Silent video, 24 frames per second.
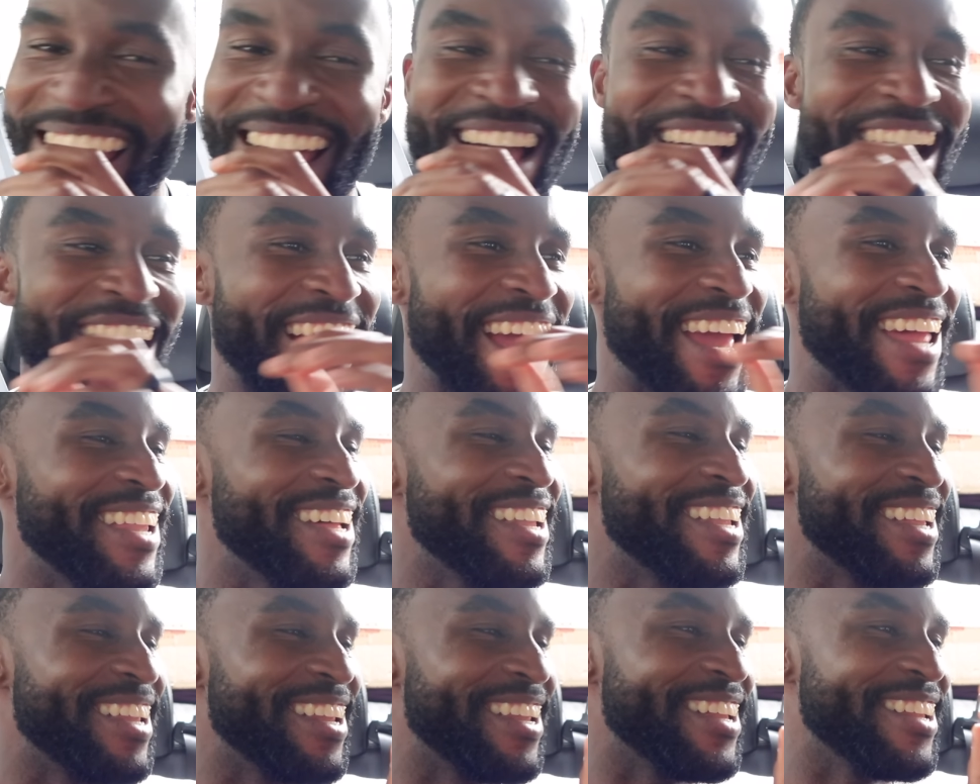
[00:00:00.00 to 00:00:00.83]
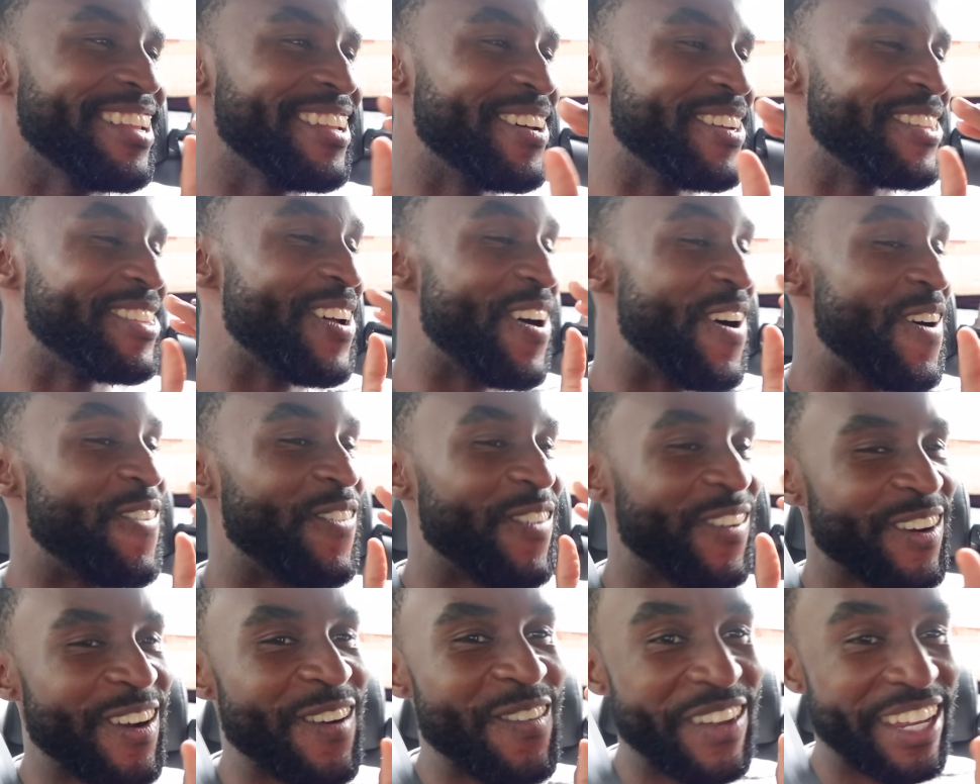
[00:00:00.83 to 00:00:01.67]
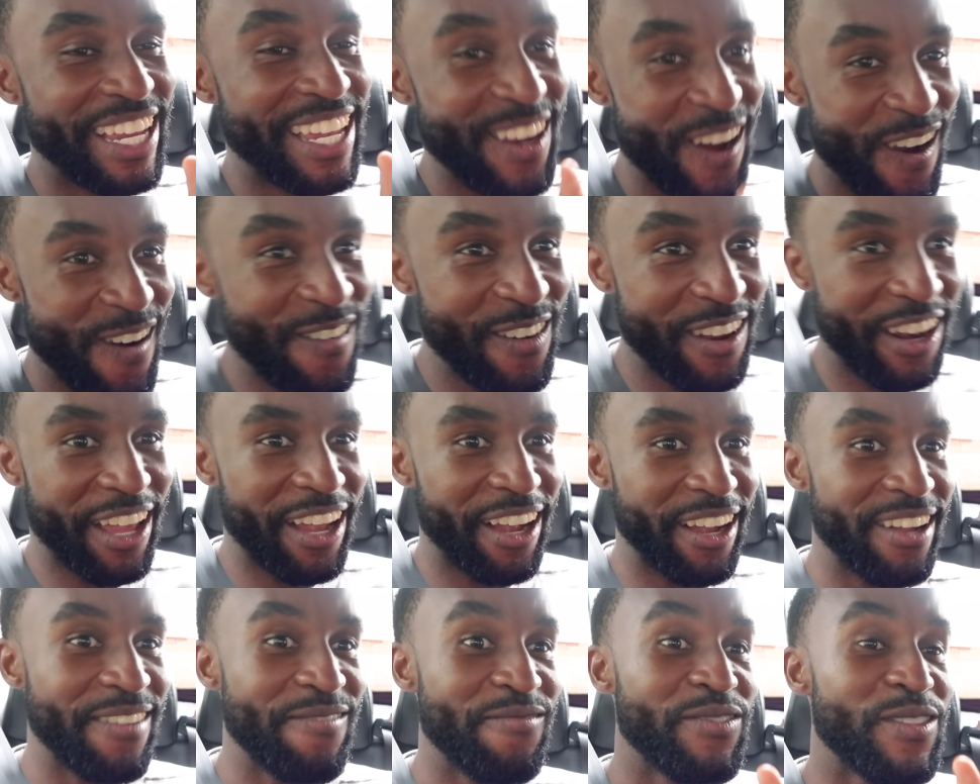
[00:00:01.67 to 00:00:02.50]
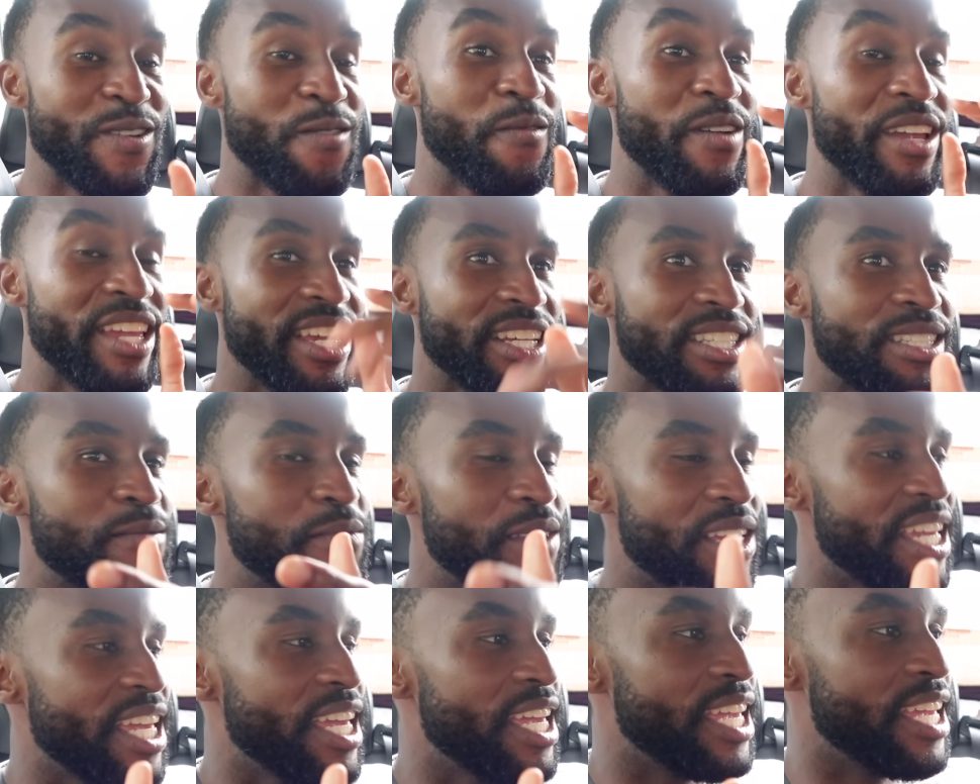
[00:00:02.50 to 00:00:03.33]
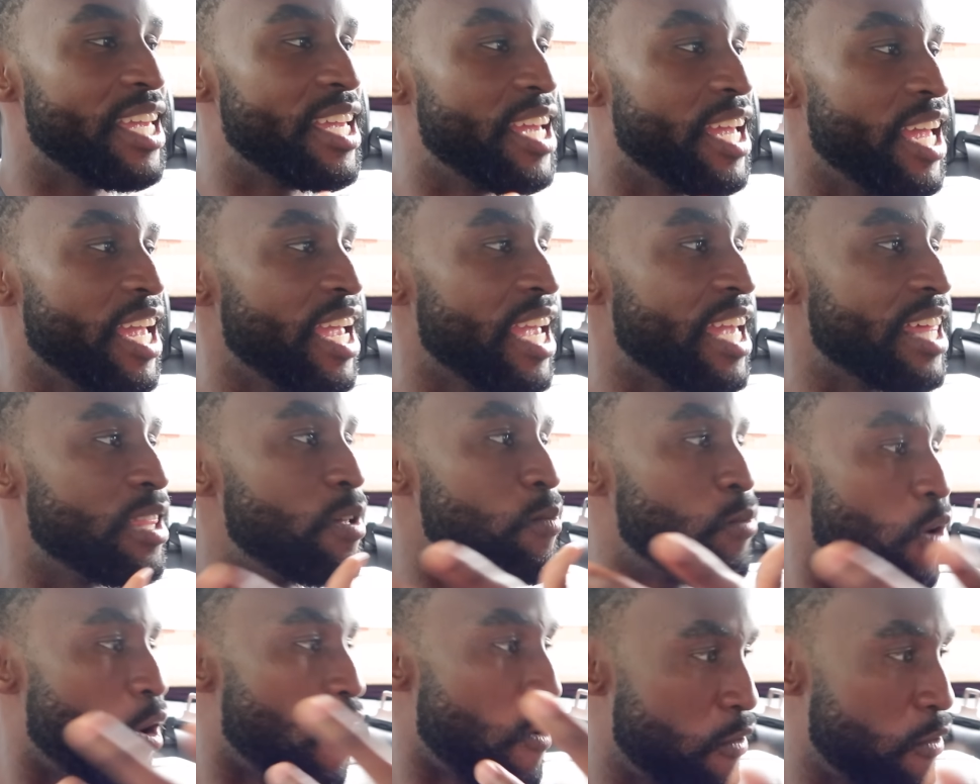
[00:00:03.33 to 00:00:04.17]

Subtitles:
Okay, look. No, for real, we get over there, we get something to eat, and then we're